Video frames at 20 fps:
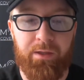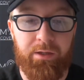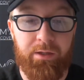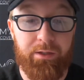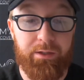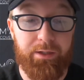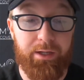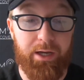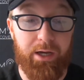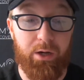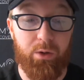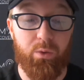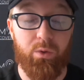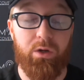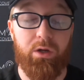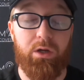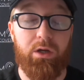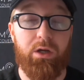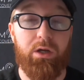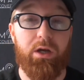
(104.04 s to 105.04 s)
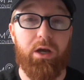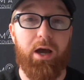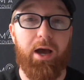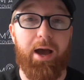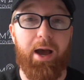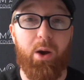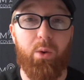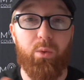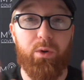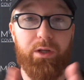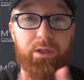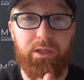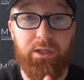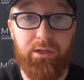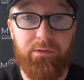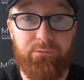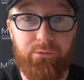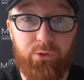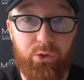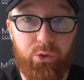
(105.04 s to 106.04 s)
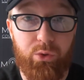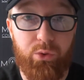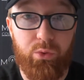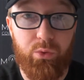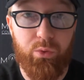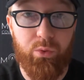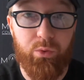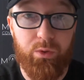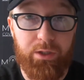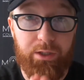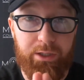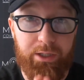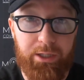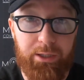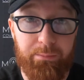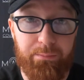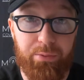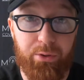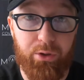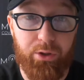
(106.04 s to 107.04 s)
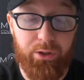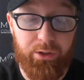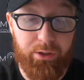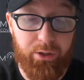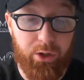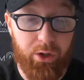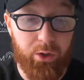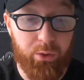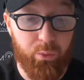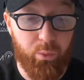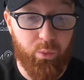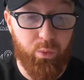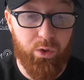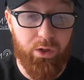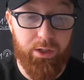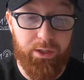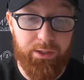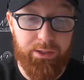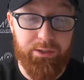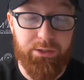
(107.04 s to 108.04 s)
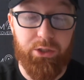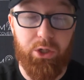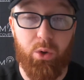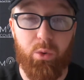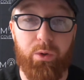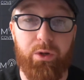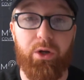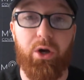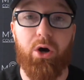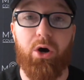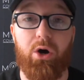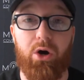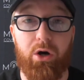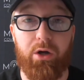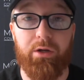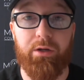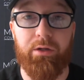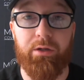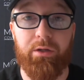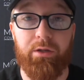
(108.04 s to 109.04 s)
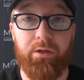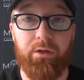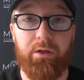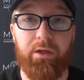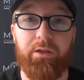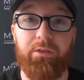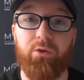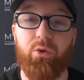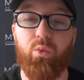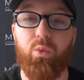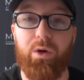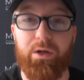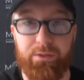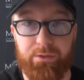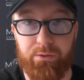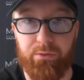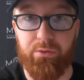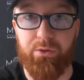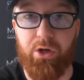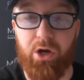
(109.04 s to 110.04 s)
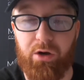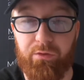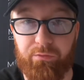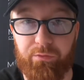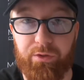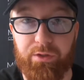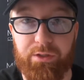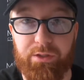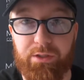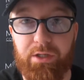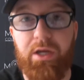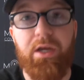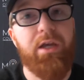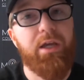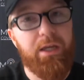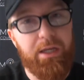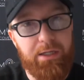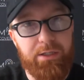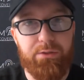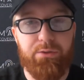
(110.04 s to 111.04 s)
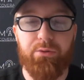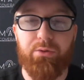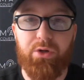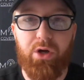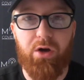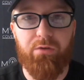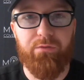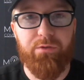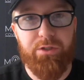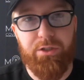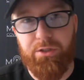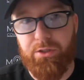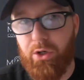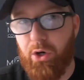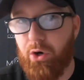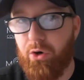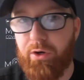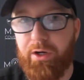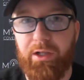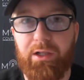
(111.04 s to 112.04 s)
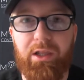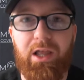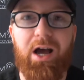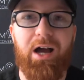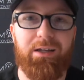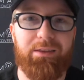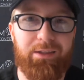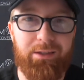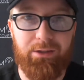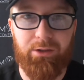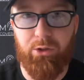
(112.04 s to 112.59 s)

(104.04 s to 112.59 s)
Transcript: Now, I want to give you an input on what is going on in the Western Conference. Eastern Conference is already locked and